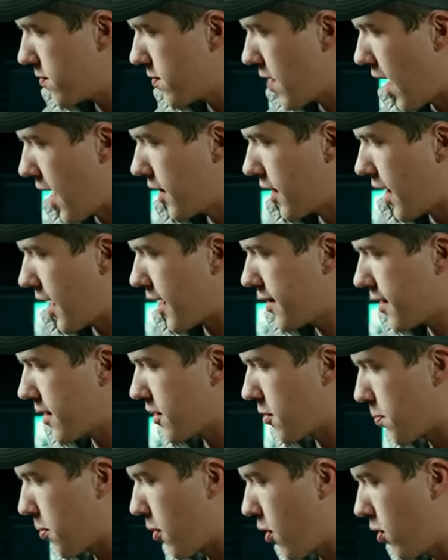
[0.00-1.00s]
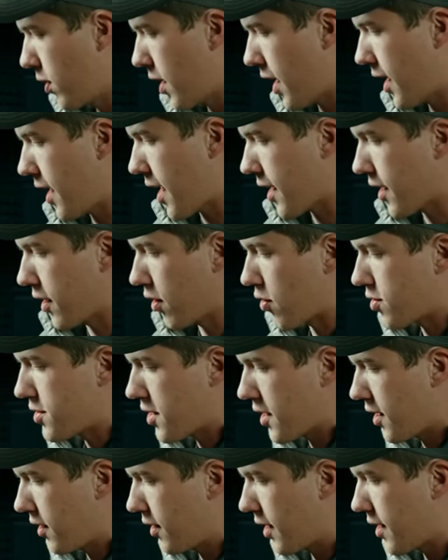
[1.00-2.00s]
I like that the ProLite, I can
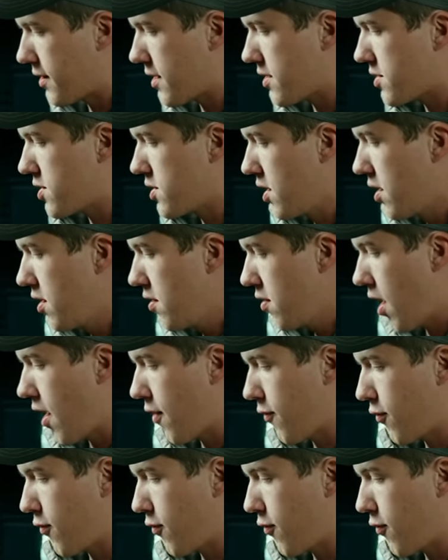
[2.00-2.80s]
articulate this uh,